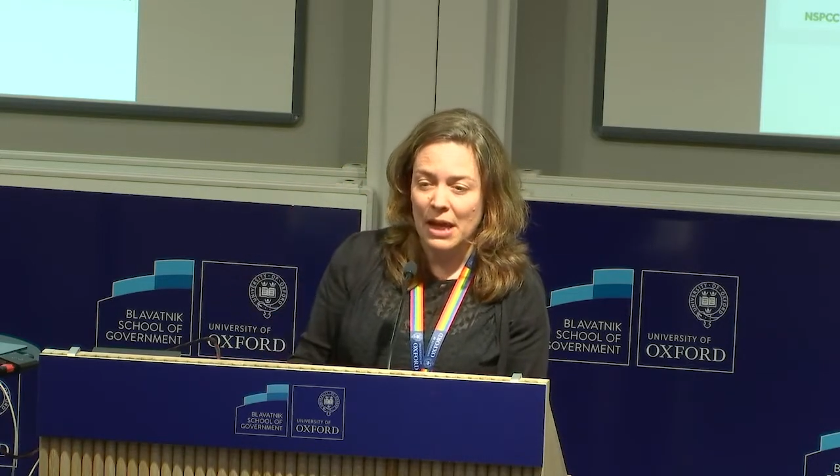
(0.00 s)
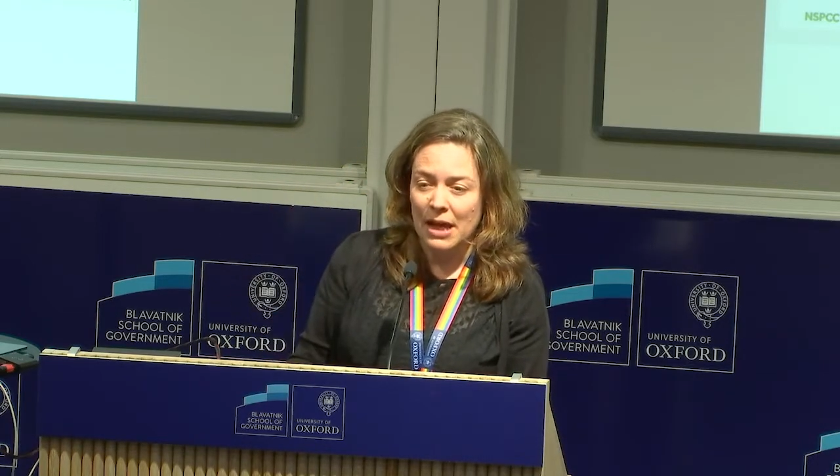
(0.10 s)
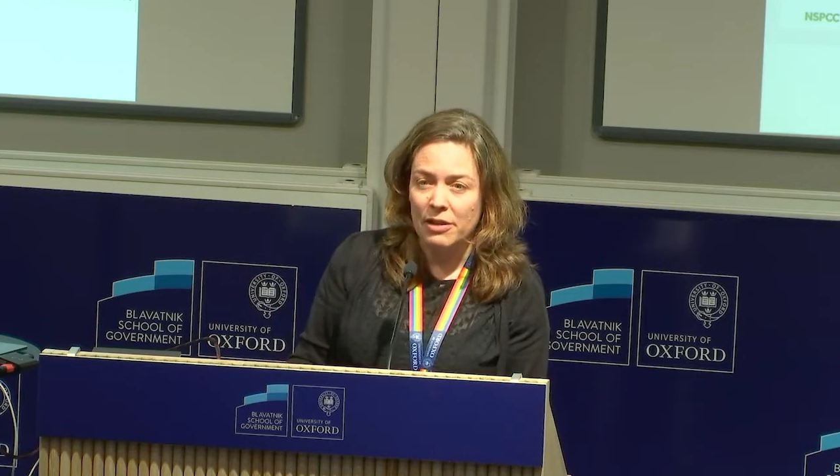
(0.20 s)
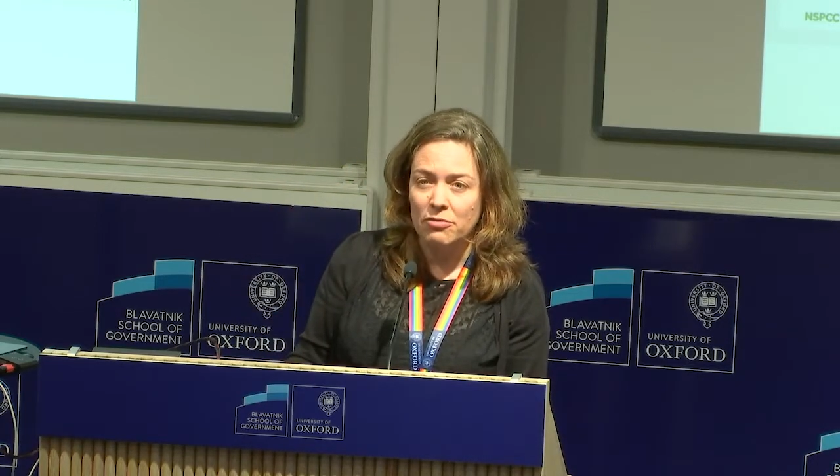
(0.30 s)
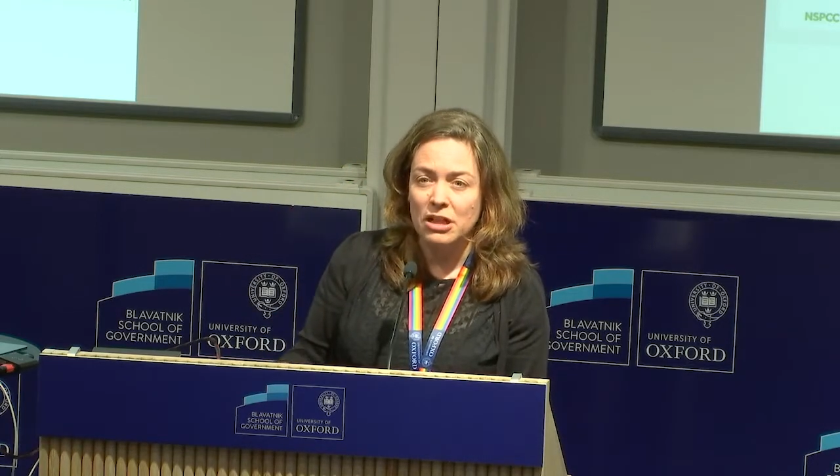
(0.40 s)

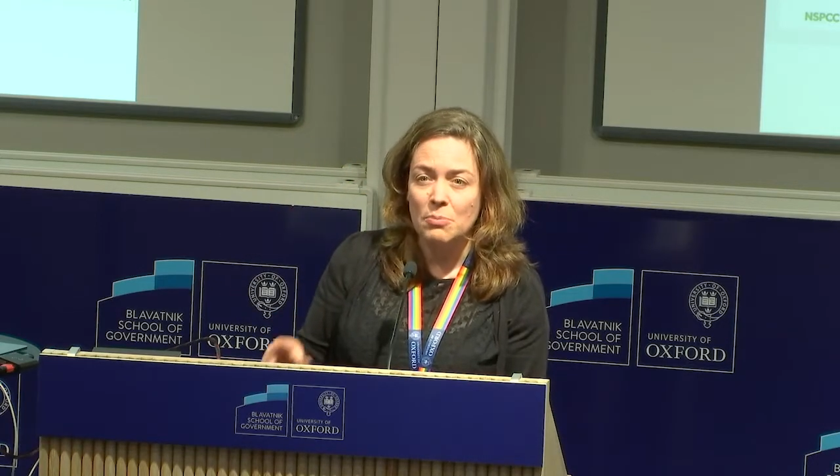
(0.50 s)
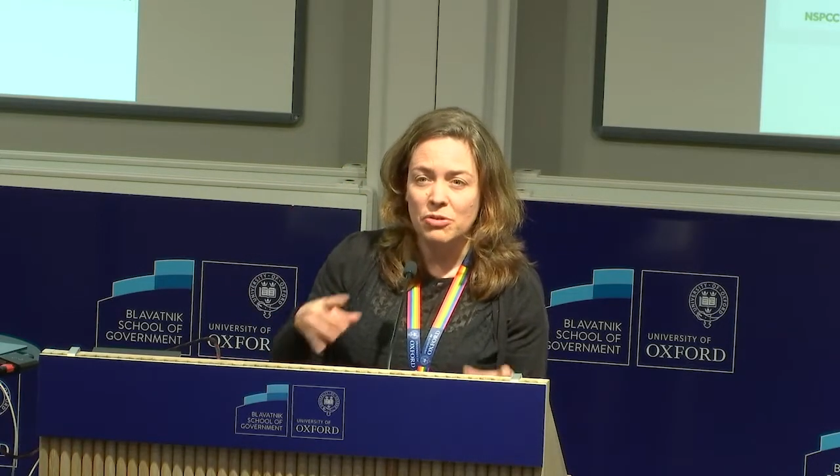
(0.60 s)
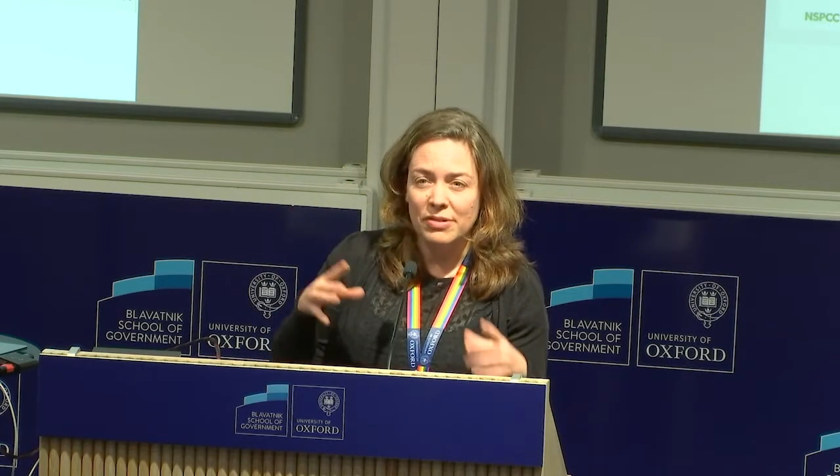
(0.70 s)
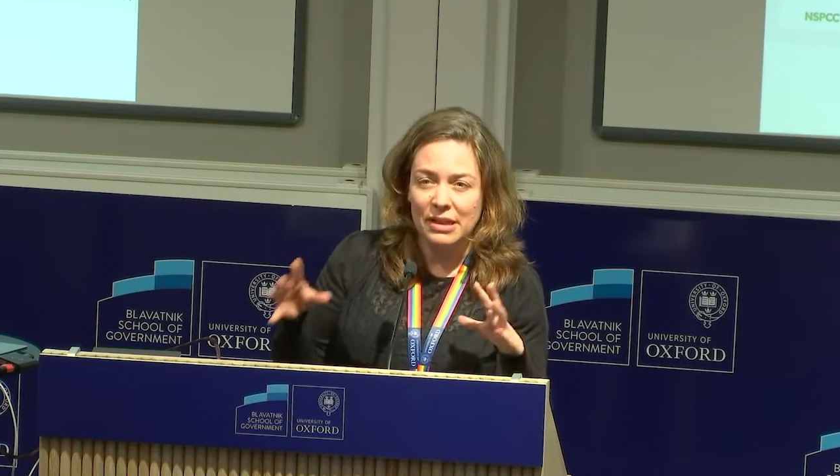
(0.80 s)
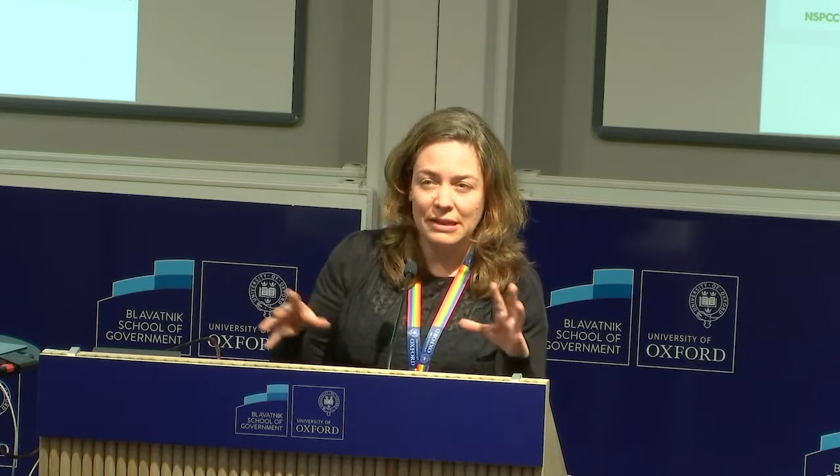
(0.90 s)
And there are a
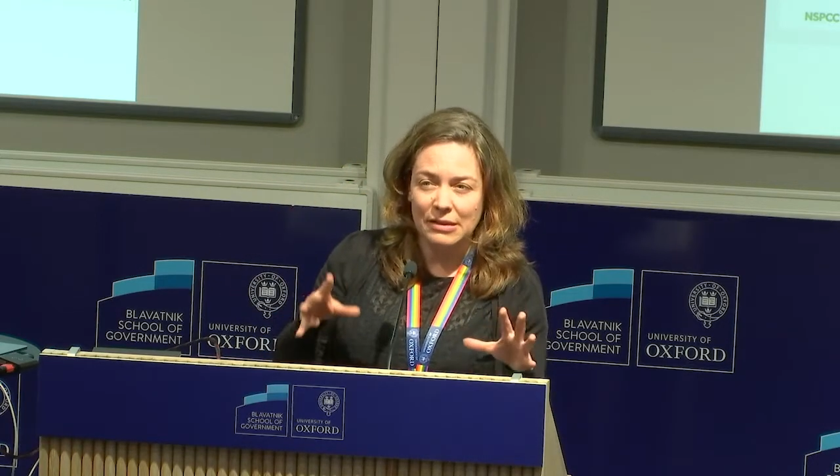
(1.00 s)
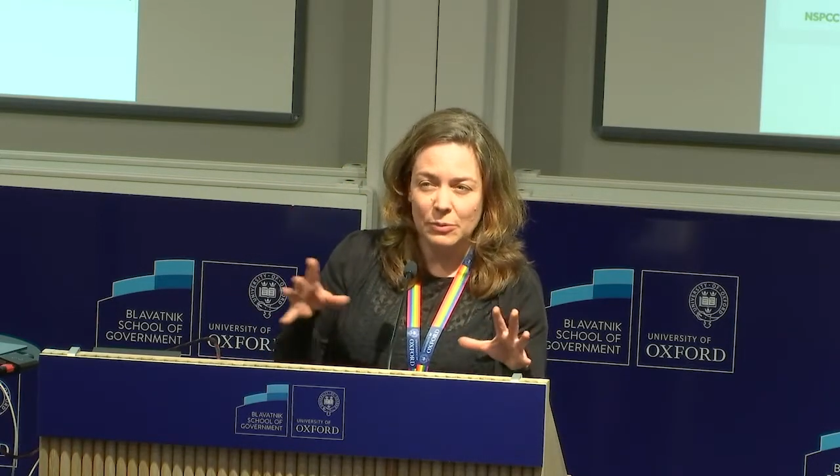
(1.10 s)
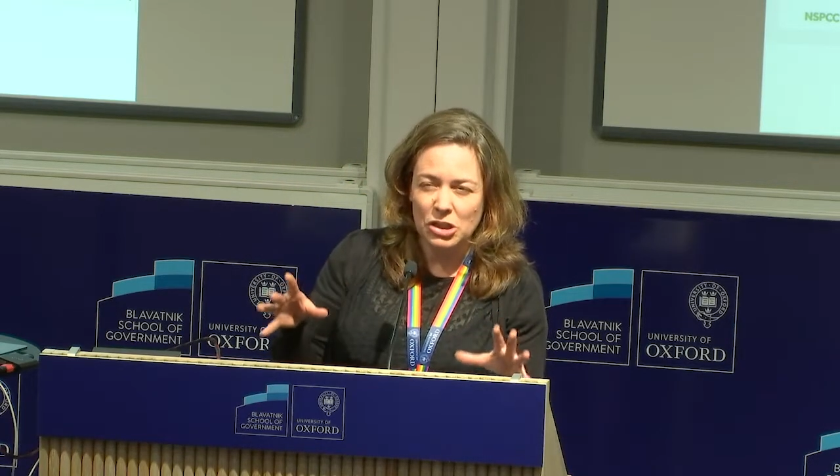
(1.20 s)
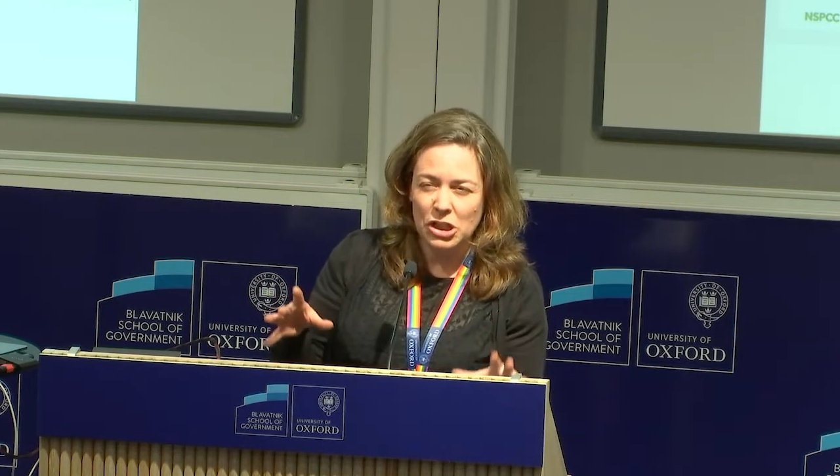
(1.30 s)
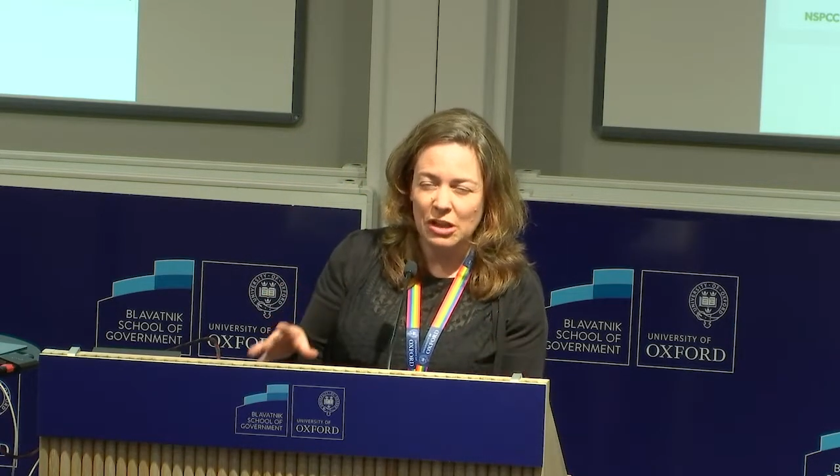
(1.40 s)
number of studies that
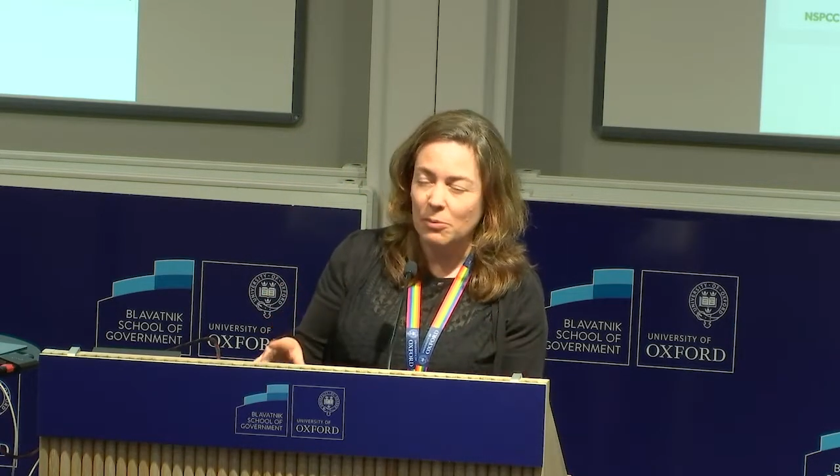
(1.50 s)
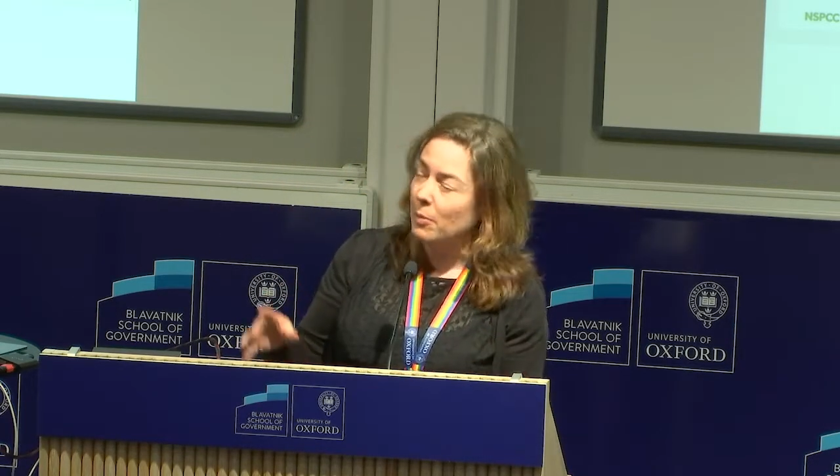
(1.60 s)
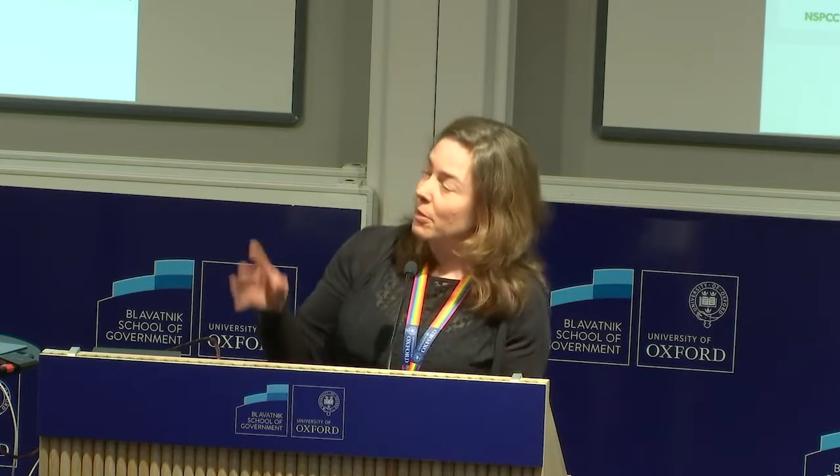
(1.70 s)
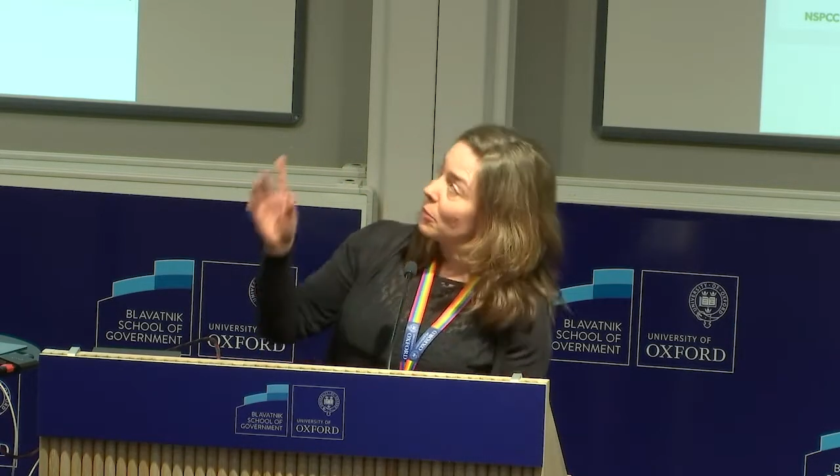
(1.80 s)
we're doing at the moment